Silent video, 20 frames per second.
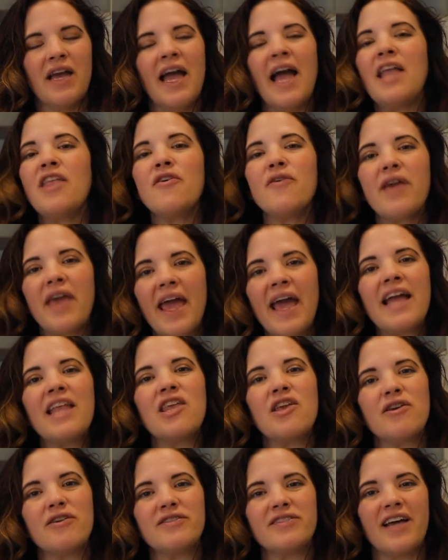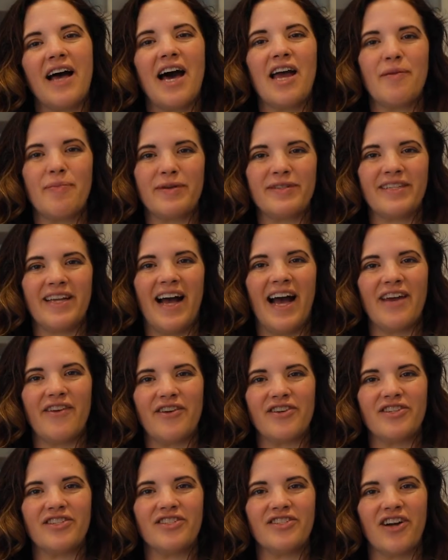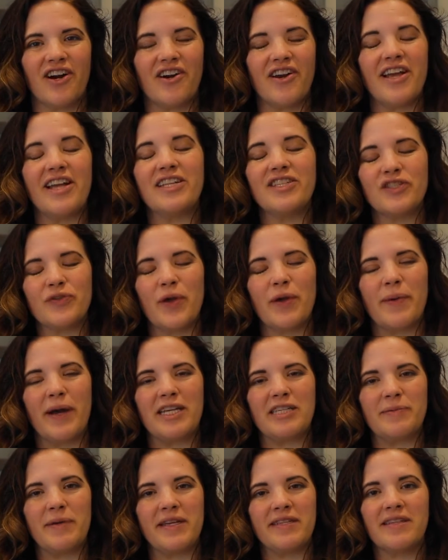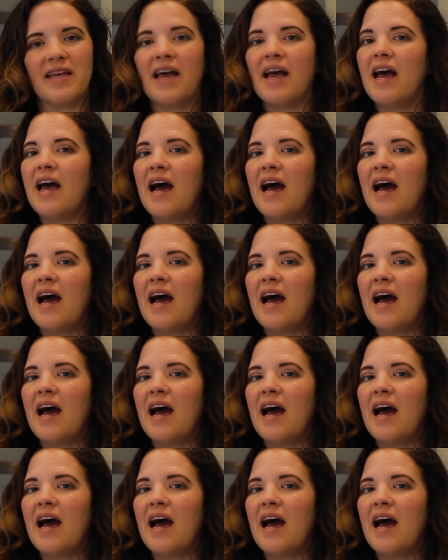And you can use 100% hydration starter in sweet recipes.